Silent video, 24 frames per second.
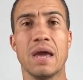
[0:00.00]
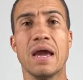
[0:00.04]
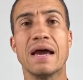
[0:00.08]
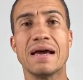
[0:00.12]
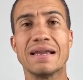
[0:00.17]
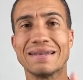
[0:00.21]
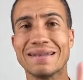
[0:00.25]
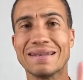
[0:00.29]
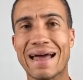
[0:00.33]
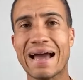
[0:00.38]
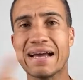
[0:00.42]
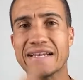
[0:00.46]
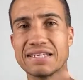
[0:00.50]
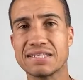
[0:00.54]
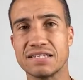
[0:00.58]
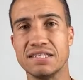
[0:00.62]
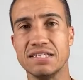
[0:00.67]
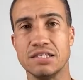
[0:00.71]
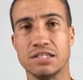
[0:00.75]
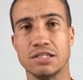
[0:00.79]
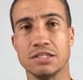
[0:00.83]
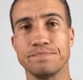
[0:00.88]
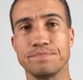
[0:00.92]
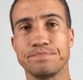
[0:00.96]
Last
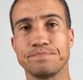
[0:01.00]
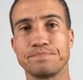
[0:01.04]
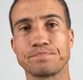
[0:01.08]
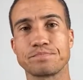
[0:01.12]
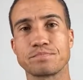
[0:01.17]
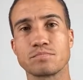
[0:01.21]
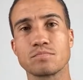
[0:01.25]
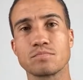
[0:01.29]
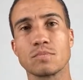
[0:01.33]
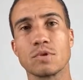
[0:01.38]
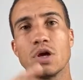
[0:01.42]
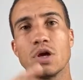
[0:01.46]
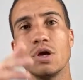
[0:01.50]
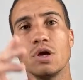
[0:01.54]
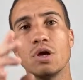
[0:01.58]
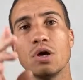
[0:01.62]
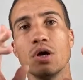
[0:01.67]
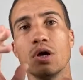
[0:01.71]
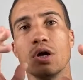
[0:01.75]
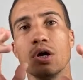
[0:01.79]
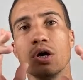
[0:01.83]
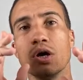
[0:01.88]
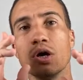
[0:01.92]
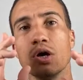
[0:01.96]
season,
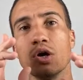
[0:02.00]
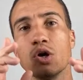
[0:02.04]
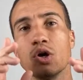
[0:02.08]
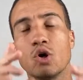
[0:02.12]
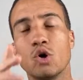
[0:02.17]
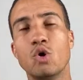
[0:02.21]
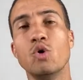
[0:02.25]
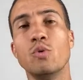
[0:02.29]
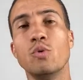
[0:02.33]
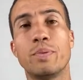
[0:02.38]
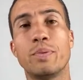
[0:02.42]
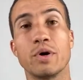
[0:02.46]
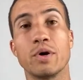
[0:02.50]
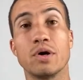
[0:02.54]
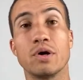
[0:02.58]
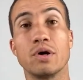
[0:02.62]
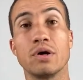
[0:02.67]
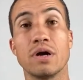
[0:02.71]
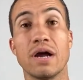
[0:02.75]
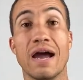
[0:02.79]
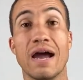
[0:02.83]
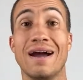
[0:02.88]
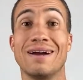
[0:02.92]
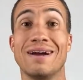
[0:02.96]

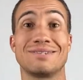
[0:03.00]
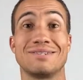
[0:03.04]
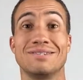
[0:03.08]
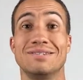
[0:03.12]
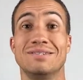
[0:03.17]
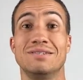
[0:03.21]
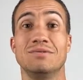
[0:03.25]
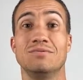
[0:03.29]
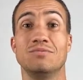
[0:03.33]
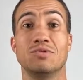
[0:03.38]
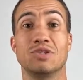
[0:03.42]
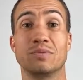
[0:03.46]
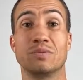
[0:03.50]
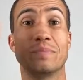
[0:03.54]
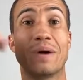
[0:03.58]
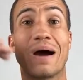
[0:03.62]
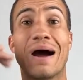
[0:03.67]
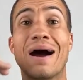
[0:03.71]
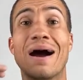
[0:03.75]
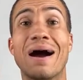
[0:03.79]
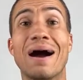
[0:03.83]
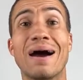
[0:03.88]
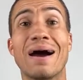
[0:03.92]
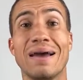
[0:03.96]
Cooper actually was
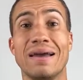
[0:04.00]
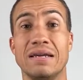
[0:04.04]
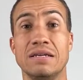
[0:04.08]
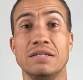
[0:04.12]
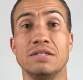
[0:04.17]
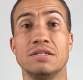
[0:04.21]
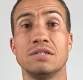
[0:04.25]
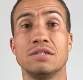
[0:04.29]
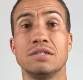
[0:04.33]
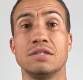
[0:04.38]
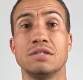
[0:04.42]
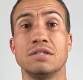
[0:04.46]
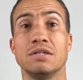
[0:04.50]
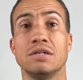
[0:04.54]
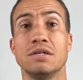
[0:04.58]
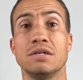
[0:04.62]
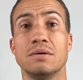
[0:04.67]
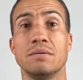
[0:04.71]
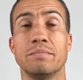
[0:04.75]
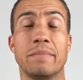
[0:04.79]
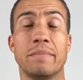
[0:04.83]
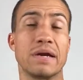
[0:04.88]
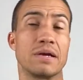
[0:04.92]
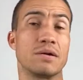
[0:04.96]
behind
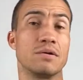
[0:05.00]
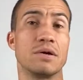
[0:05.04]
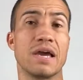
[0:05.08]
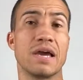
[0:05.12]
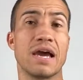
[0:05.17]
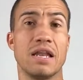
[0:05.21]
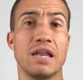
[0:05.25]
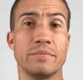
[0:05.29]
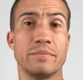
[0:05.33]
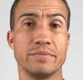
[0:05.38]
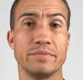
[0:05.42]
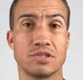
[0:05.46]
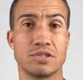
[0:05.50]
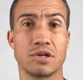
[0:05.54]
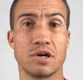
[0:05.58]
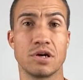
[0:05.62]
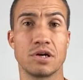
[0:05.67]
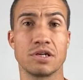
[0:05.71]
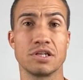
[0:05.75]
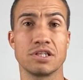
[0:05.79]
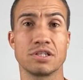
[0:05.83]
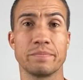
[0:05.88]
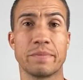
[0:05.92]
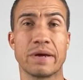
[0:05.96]
Michael Gallup in
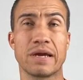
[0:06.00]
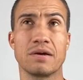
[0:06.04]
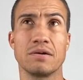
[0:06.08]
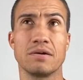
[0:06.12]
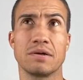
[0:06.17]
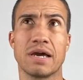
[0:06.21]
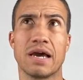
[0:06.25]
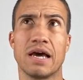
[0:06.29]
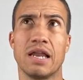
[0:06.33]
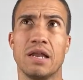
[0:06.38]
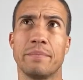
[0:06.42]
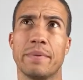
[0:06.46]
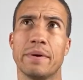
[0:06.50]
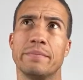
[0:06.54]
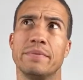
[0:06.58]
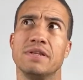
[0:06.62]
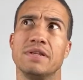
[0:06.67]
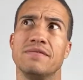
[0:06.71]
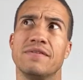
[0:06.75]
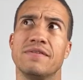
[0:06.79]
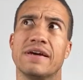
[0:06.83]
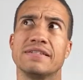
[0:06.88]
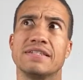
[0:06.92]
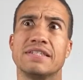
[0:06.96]
targets. Michael Gallup, I
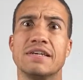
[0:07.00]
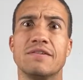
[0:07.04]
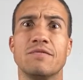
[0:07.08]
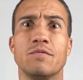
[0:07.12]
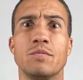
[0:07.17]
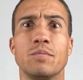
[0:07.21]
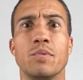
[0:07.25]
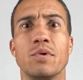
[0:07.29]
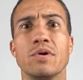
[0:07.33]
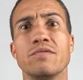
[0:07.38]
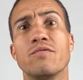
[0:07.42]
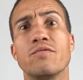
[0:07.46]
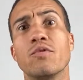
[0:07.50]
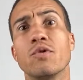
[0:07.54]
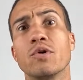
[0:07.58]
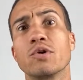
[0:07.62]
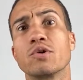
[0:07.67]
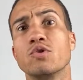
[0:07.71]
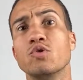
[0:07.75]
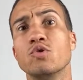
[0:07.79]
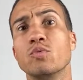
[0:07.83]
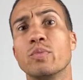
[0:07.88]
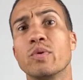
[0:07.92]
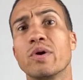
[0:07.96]
believe, had 7.4.
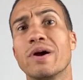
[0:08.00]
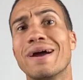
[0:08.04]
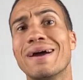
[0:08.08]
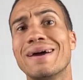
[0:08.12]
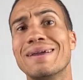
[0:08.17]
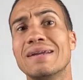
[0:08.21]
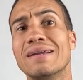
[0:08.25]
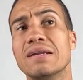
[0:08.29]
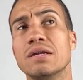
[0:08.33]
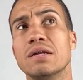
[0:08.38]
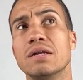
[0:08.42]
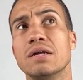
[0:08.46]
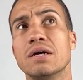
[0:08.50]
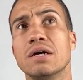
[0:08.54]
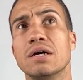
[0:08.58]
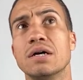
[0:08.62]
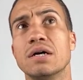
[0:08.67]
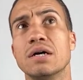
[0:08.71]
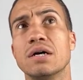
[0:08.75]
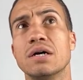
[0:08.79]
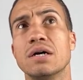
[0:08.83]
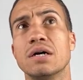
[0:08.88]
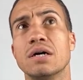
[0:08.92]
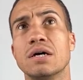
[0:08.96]
Cooper had,
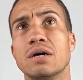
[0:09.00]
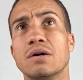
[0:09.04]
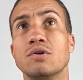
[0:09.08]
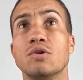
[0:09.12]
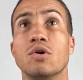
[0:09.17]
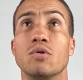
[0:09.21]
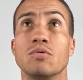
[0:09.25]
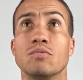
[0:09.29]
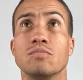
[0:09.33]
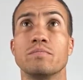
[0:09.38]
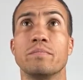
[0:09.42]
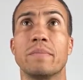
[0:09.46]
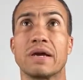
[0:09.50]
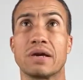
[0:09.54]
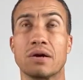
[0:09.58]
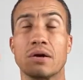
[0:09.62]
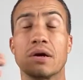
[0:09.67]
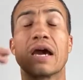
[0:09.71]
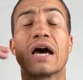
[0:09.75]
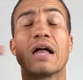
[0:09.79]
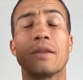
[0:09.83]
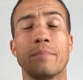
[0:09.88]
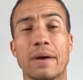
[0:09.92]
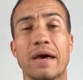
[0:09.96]
no, Mike
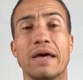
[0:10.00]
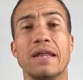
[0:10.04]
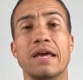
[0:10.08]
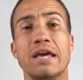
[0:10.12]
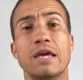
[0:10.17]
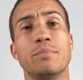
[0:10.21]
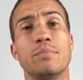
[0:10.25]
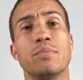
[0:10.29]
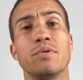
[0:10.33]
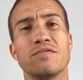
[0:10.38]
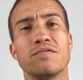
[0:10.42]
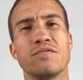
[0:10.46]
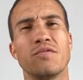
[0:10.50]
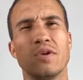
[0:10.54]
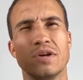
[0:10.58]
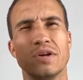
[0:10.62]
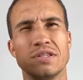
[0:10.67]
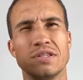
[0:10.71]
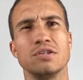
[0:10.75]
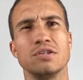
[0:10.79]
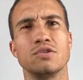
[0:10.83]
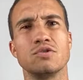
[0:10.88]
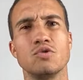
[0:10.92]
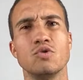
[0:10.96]
Gallup had 8.4. I
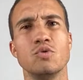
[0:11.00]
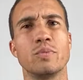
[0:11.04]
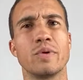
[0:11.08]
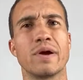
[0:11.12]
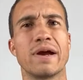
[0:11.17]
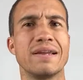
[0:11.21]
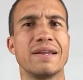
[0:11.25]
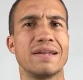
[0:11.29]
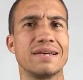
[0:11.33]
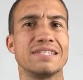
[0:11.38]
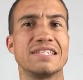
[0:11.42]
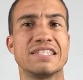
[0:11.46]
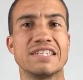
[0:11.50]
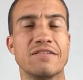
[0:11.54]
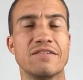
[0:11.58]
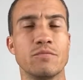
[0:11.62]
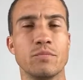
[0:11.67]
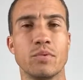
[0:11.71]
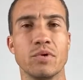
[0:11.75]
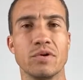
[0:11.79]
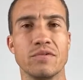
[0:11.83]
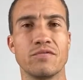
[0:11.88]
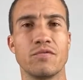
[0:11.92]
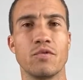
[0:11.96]
Cooper had like
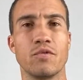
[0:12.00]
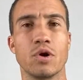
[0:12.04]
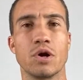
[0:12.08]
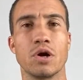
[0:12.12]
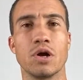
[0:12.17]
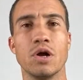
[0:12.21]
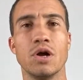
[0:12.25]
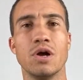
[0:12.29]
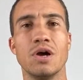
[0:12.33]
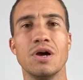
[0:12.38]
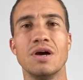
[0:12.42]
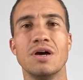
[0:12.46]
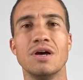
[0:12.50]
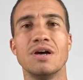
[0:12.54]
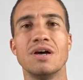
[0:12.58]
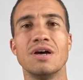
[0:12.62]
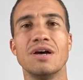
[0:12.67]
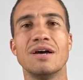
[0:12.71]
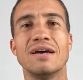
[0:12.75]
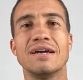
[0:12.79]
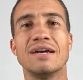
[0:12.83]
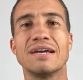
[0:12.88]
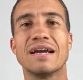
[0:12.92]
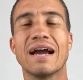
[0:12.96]
7.4.
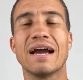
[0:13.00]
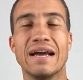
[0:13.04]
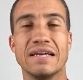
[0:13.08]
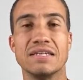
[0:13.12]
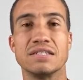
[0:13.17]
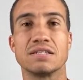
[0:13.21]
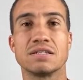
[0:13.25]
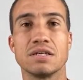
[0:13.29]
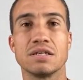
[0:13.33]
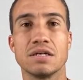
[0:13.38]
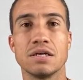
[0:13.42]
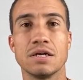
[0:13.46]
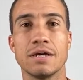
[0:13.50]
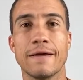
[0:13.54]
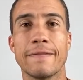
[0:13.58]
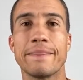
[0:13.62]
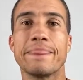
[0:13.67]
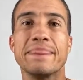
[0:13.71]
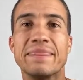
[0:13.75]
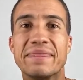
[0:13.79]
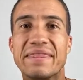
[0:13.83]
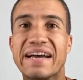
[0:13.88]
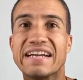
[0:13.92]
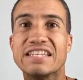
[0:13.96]
Guys,
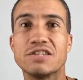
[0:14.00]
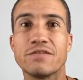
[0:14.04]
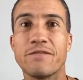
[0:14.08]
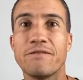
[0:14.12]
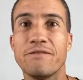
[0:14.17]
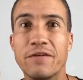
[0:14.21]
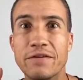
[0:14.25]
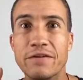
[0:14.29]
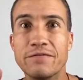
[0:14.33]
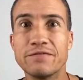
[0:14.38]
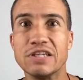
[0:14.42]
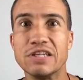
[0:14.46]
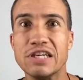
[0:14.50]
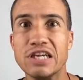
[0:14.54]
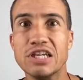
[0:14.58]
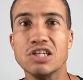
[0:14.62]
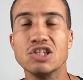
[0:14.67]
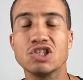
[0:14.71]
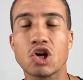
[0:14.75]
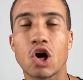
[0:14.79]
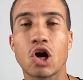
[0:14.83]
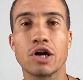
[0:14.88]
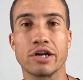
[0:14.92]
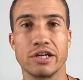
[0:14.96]
that's 15
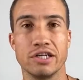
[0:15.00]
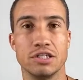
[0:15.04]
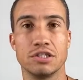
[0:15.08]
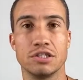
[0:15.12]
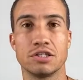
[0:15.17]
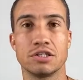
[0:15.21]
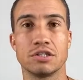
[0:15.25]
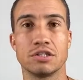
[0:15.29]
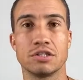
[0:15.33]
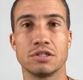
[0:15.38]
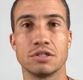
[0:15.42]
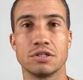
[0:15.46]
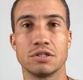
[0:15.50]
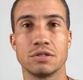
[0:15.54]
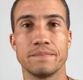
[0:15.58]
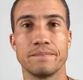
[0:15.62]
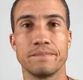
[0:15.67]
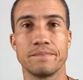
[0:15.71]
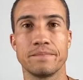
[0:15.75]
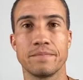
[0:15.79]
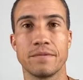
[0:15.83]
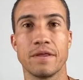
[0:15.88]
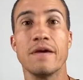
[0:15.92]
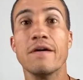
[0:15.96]
targets.
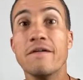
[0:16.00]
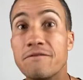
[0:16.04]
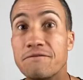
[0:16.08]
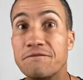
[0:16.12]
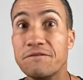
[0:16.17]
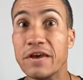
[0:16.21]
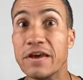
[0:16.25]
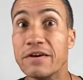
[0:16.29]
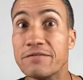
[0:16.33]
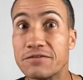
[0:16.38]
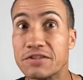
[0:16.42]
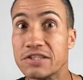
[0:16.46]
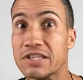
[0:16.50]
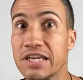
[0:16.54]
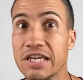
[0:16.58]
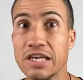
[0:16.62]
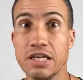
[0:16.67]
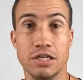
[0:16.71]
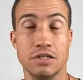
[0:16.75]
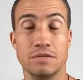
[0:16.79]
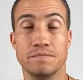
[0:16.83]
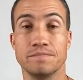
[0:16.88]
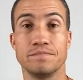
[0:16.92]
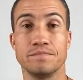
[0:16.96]

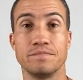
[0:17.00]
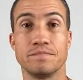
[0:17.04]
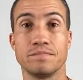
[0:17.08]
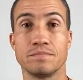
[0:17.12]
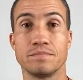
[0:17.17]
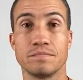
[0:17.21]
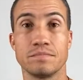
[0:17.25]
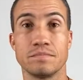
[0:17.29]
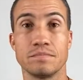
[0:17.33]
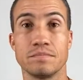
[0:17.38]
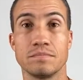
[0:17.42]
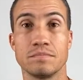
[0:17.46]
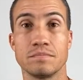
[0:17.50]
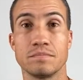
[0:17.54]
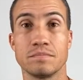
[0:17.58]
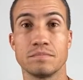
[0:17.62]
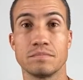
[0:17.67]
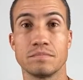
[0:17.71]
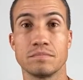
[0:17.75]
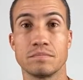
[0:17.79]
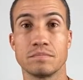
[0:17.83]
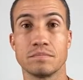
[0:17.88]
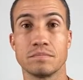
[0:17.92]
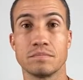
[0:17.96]
15.
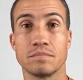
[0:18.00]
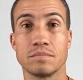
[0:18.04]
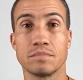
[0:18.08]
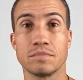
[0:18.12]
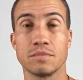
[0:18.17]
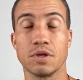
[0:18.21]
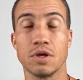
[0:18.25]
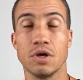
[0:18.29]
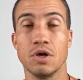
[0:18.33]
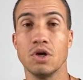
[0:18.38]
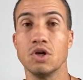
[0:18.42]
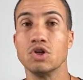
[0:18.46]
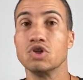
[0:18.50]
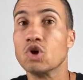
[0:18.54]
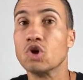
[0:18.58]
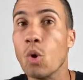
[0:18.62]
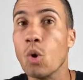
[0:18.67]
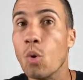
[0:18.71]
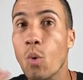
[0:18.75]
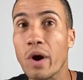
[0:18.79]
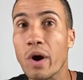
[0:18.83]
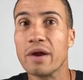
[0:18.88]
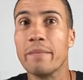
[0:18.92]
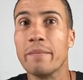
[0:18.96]
So
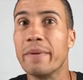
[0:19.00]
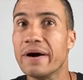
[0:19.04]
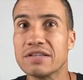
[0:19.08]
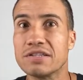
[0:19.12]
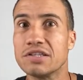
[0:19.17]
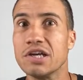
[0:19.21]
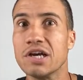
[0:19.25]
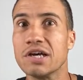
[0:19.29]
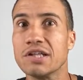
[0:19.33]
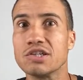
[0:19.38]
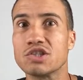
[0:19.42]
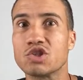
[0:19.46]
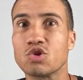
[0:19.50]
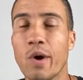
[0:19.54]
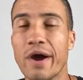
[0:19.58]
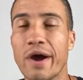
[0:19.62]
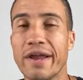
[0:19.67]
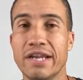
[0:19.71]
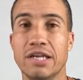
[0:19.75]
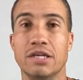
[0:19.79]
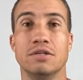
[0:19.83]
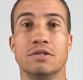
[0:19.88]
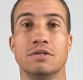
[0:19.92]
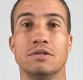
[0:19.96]
what about the other
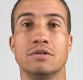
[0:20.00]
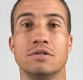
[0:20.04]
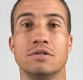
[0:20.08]
20?